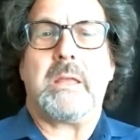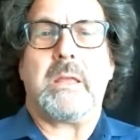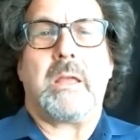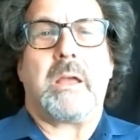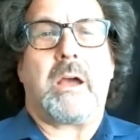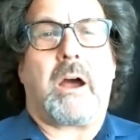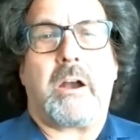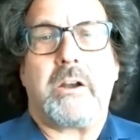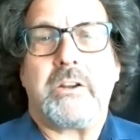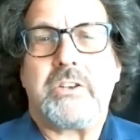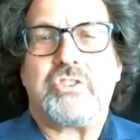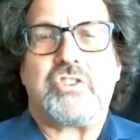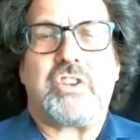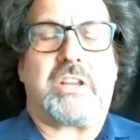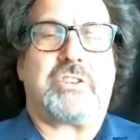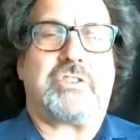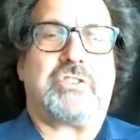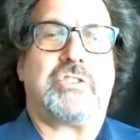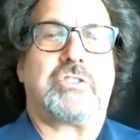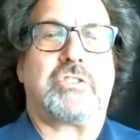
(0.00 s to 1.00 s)
our
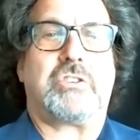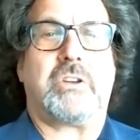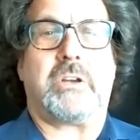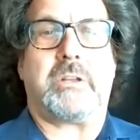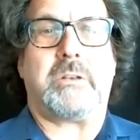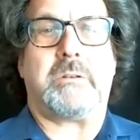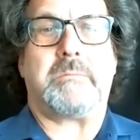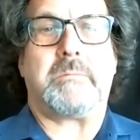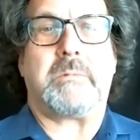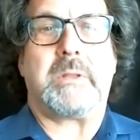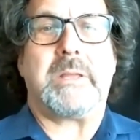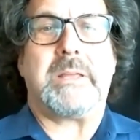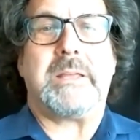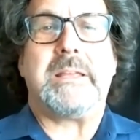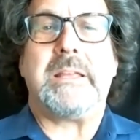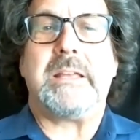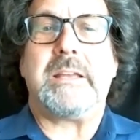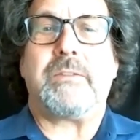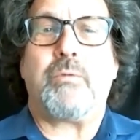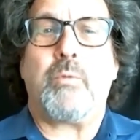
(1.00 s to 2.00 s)
digestion's good
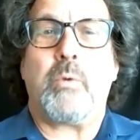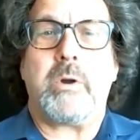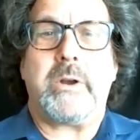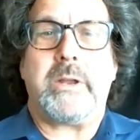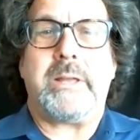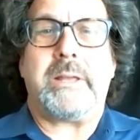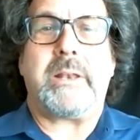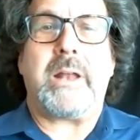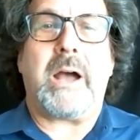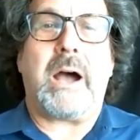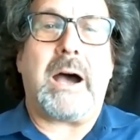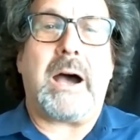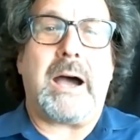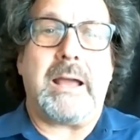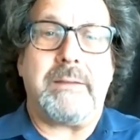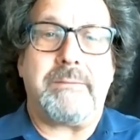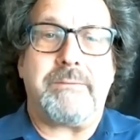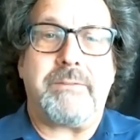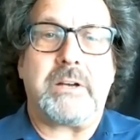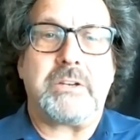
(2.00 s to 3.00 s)
if we're in
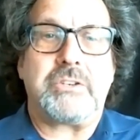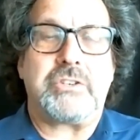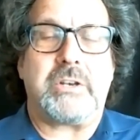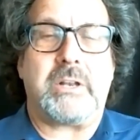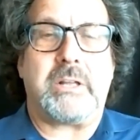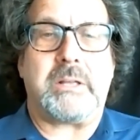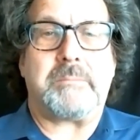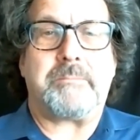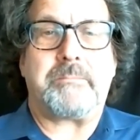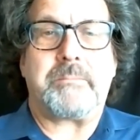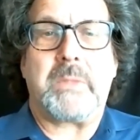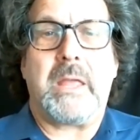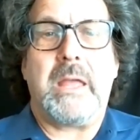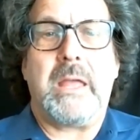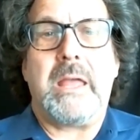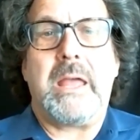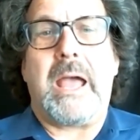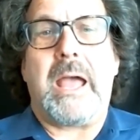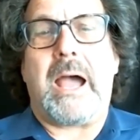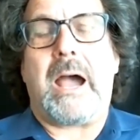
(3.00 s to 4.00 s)
high functioning.
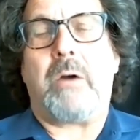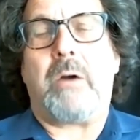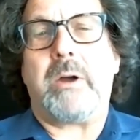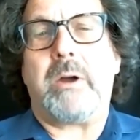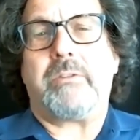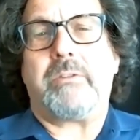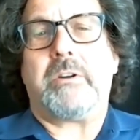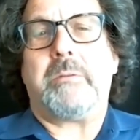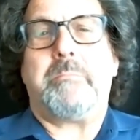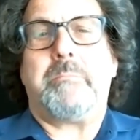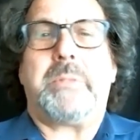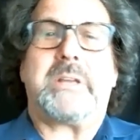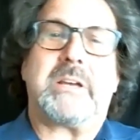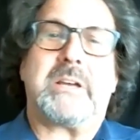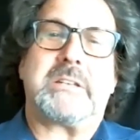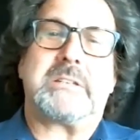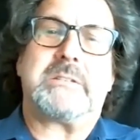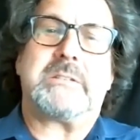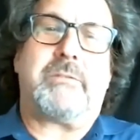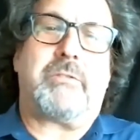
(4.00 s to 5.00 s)
However,
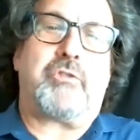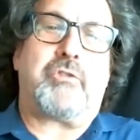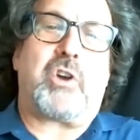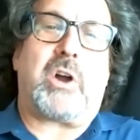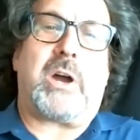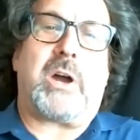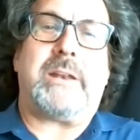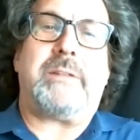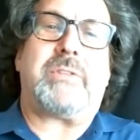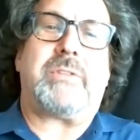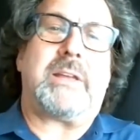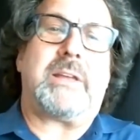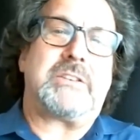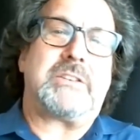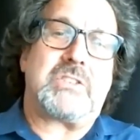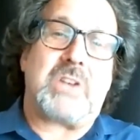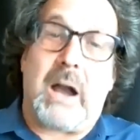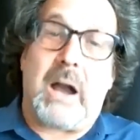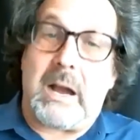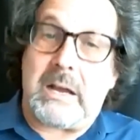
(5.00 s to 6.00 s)
because of a variety of things,
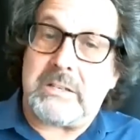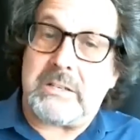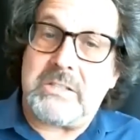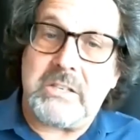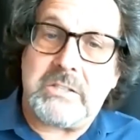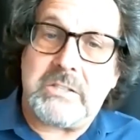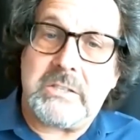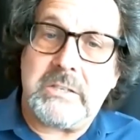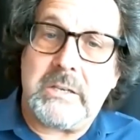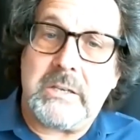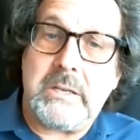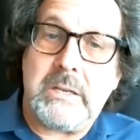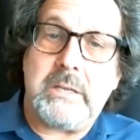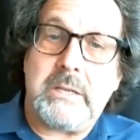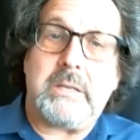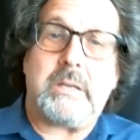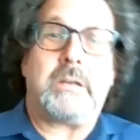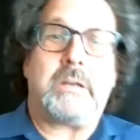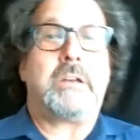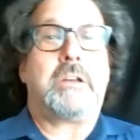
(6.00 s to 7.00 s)

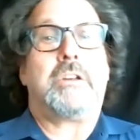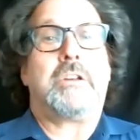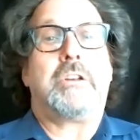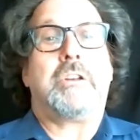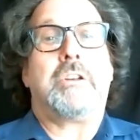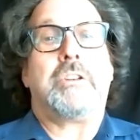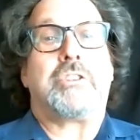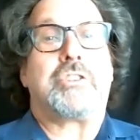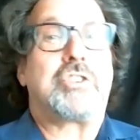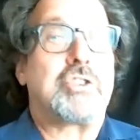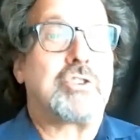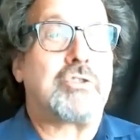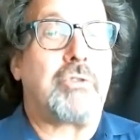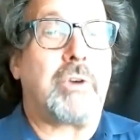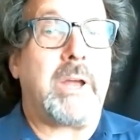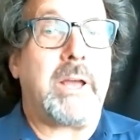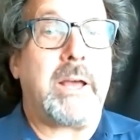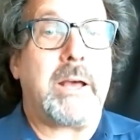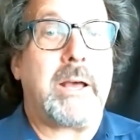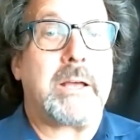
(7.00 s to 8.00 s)
toxicity,
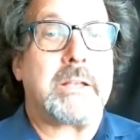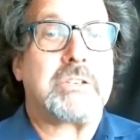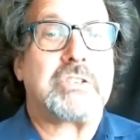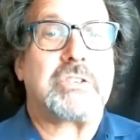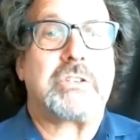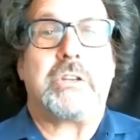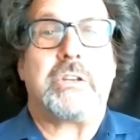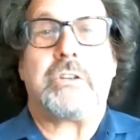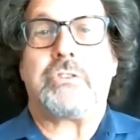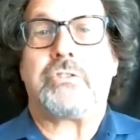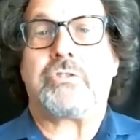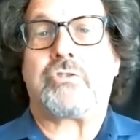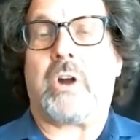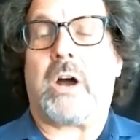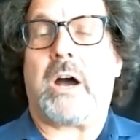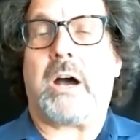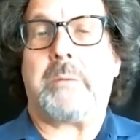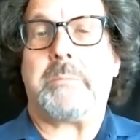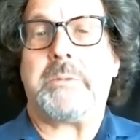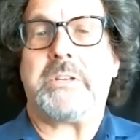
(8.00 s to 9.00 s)
stress,
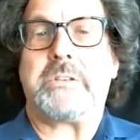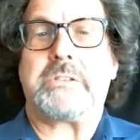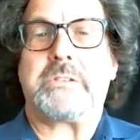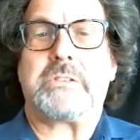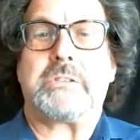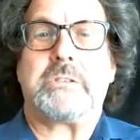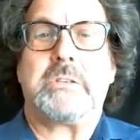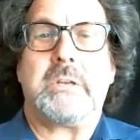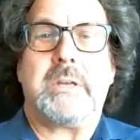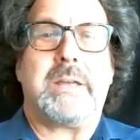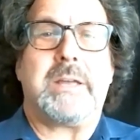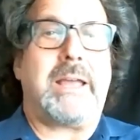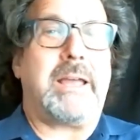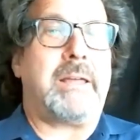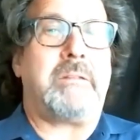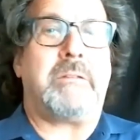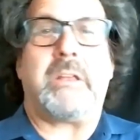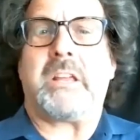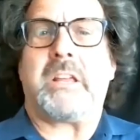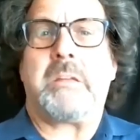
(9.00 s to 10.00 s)
traumas,
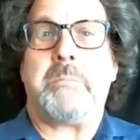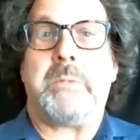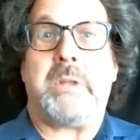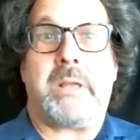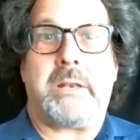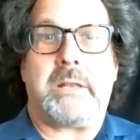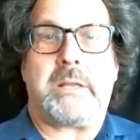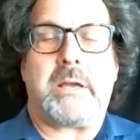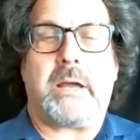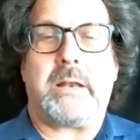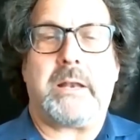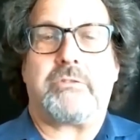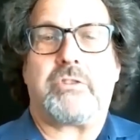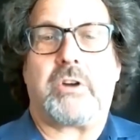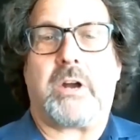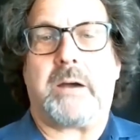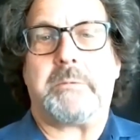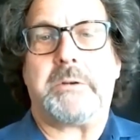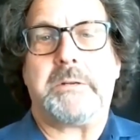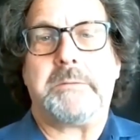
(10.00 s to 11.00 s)
and it can be any kind of
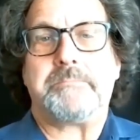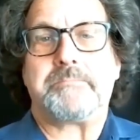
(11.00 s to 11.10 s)
trauma,